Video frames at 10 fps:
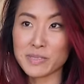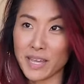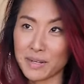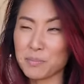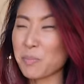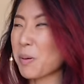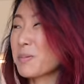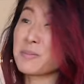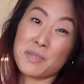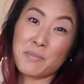and
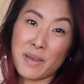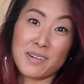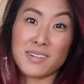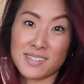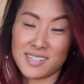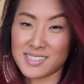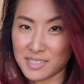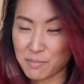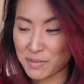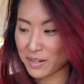probably the bed because I
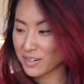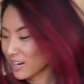sleep there.